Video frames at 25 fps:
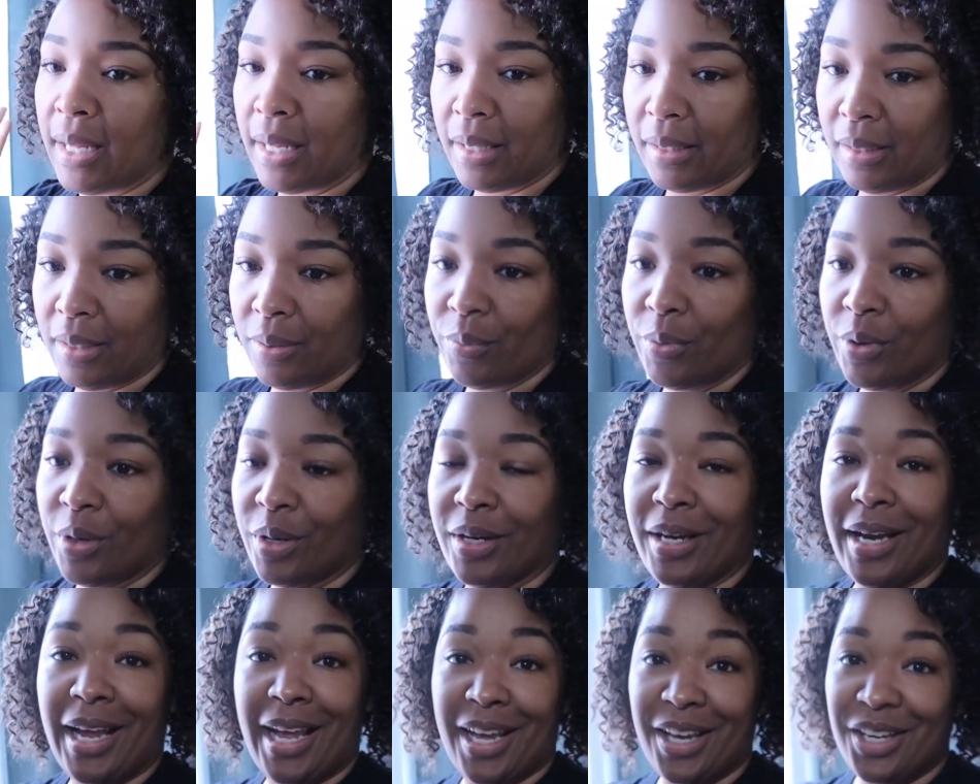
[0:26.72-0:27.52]
And then we're
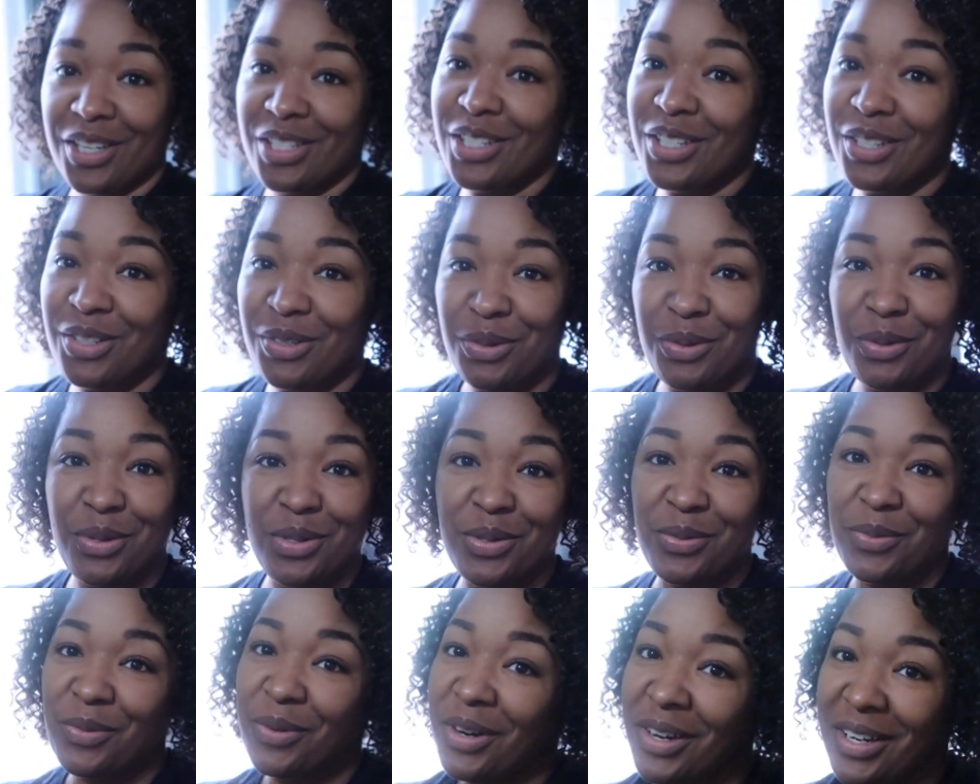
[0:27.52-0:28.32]
gonna actually go do
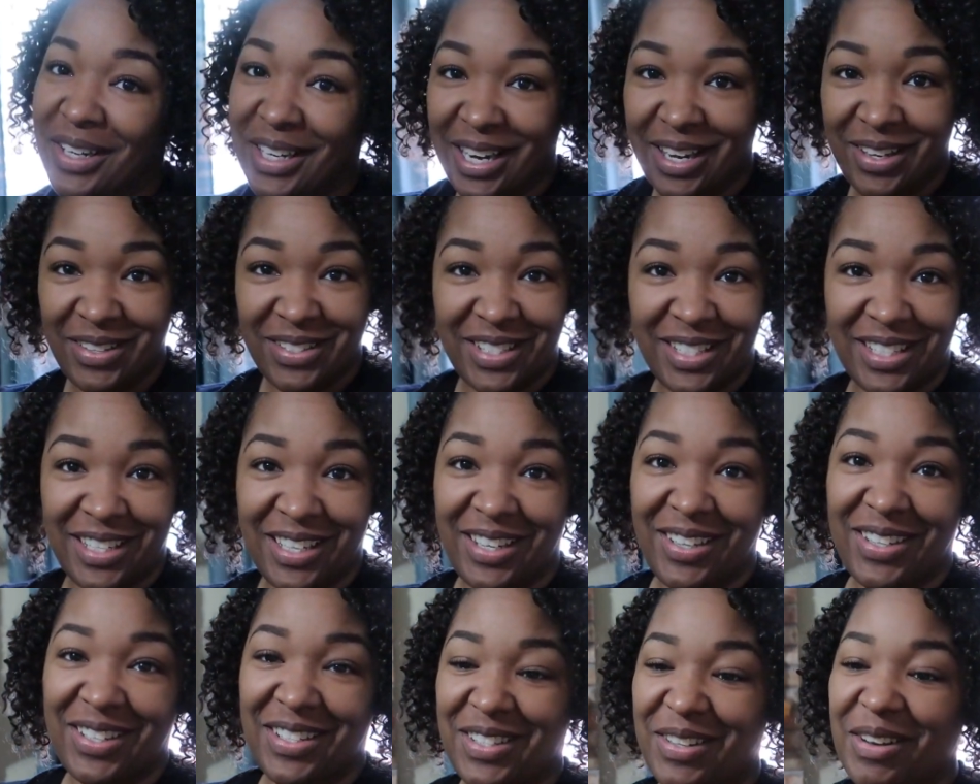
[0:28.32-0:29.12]
some work
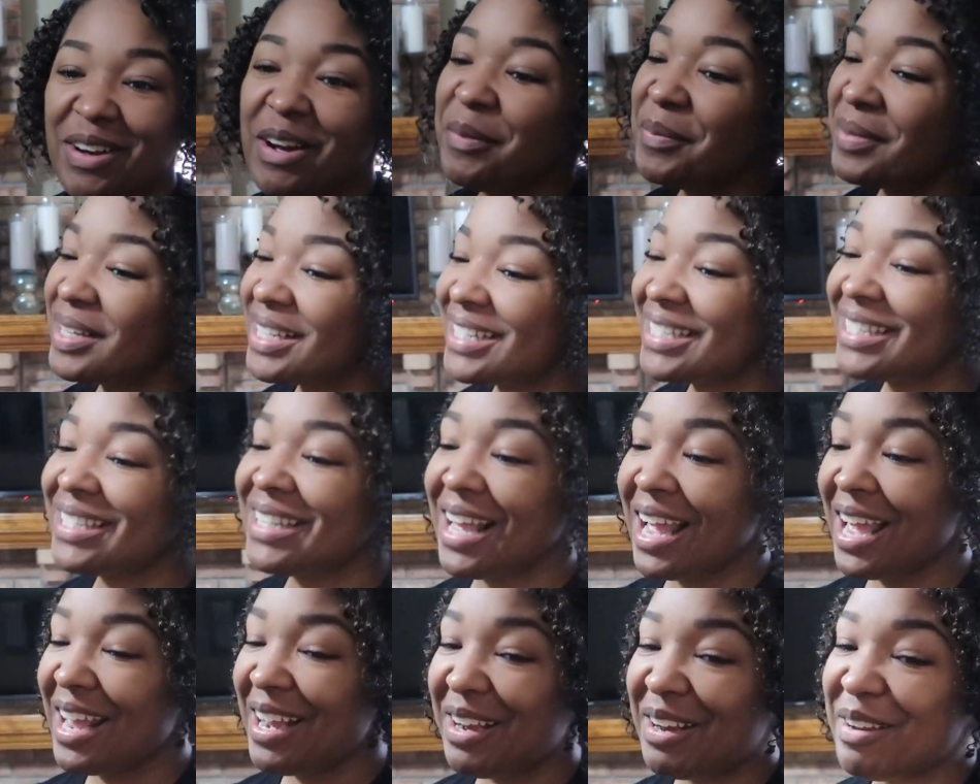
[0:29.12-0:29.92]
downstairs. So I'm
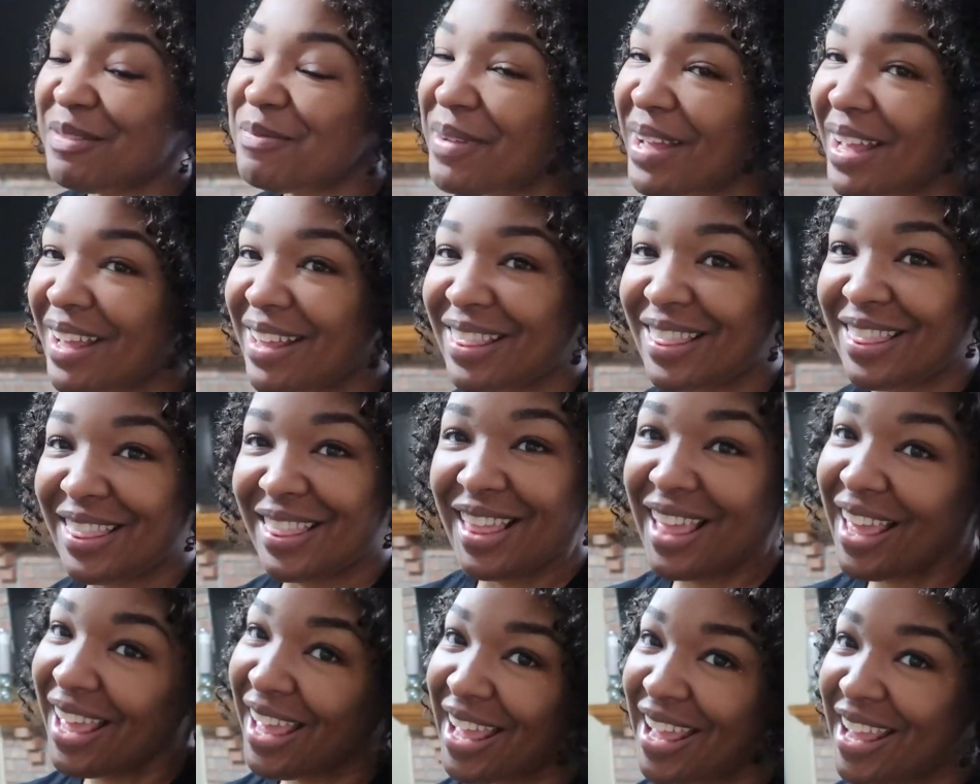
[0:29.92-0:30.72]
excited about
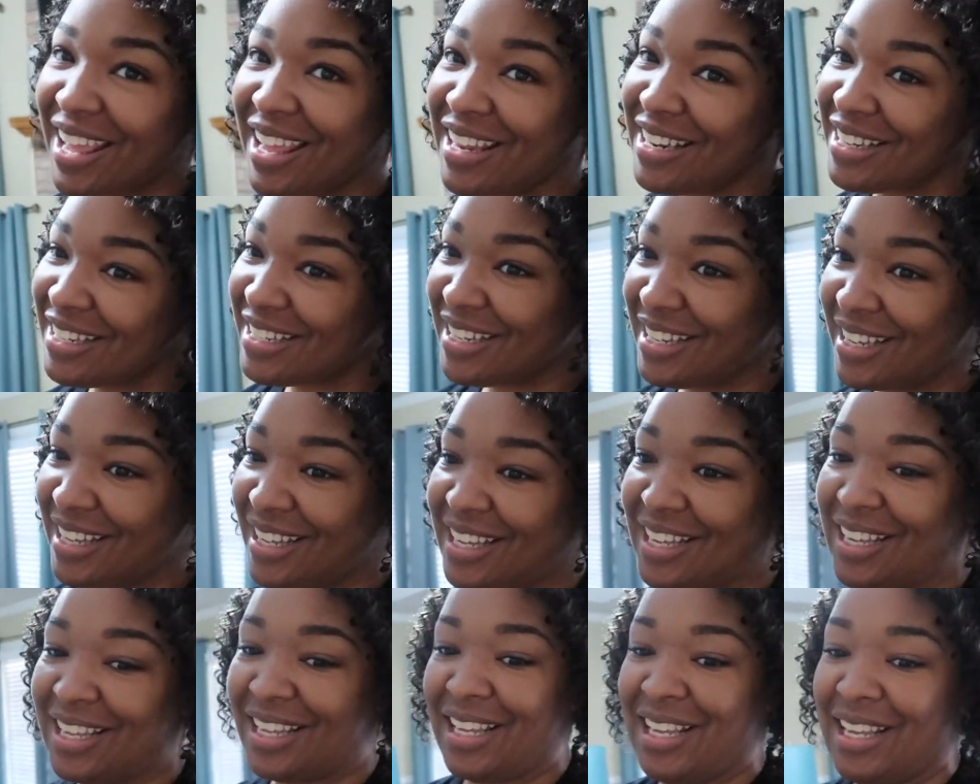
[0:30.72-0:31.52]
that.
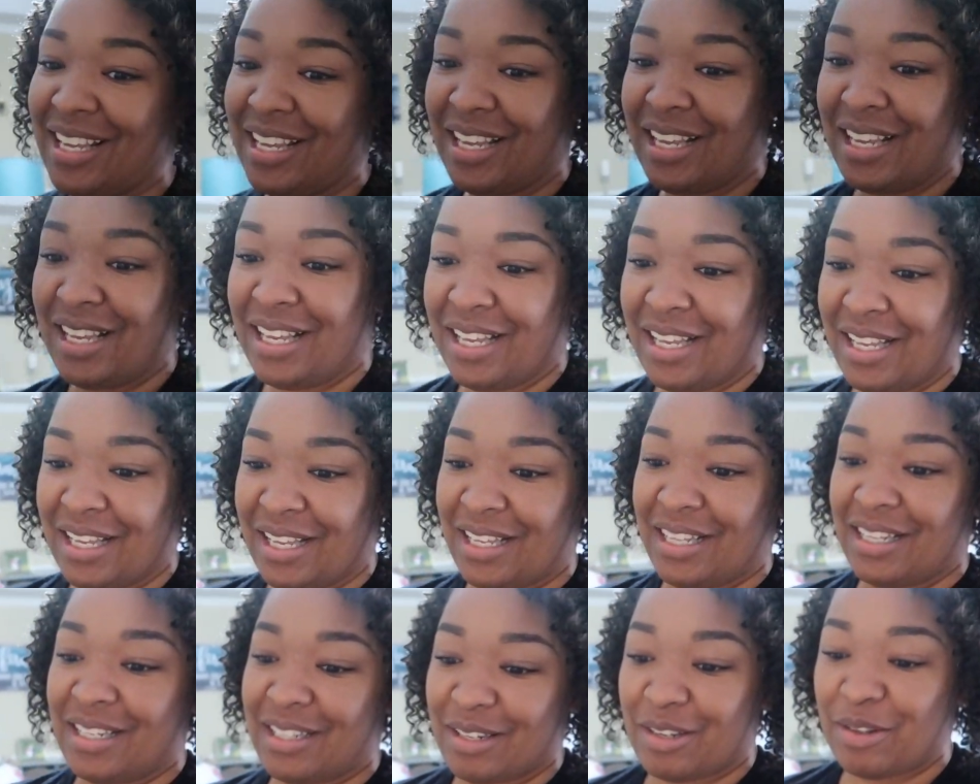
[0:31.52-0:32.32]

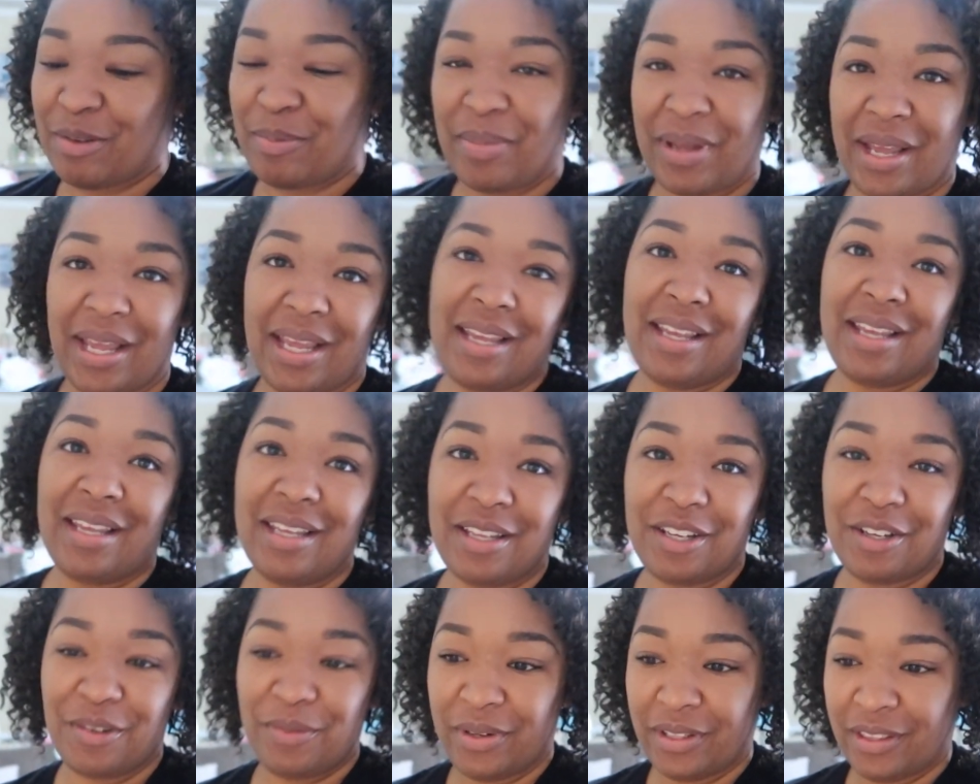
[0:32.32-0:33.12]
So bang
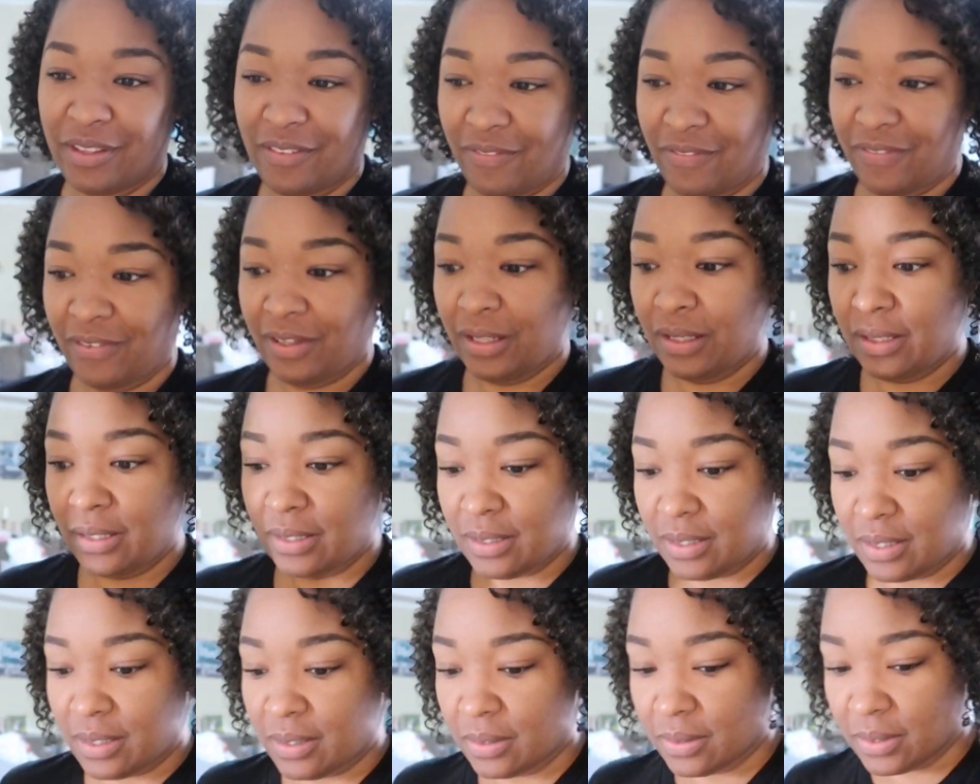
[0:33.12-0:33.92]
here with the fellas,
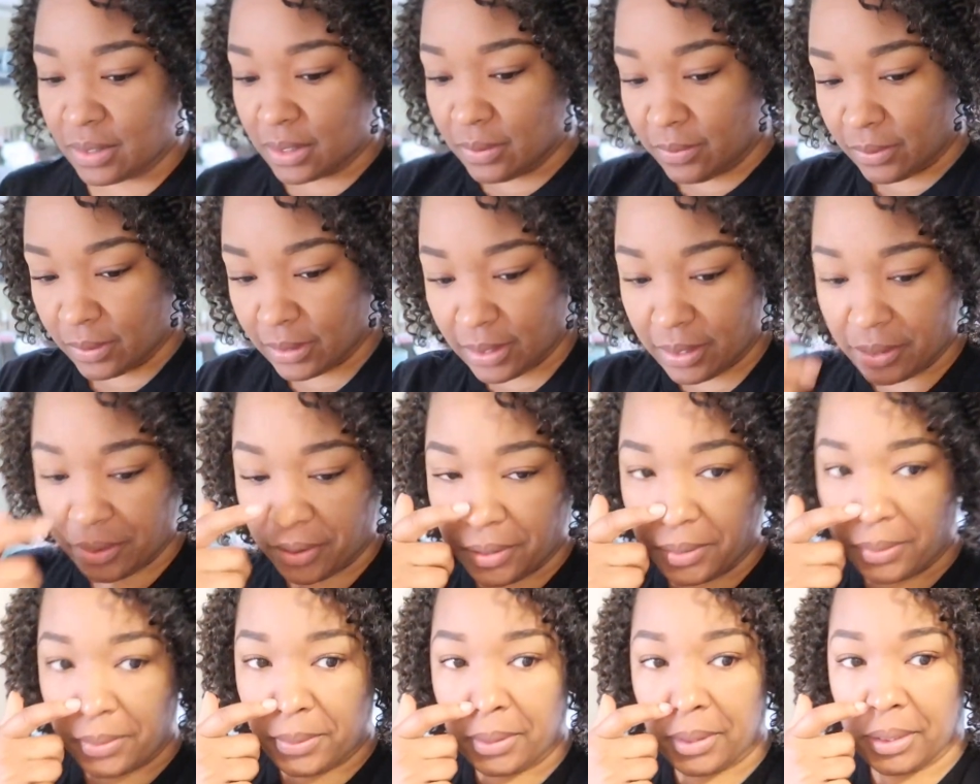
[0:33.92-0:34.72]
see what they're
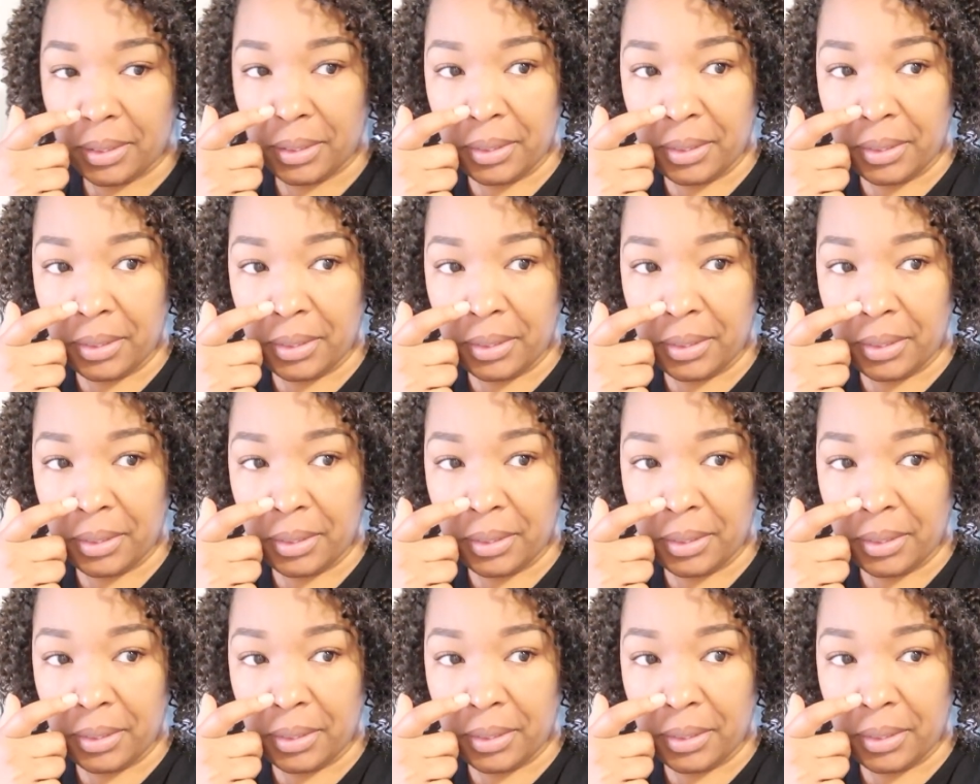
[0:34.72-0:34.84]
doing.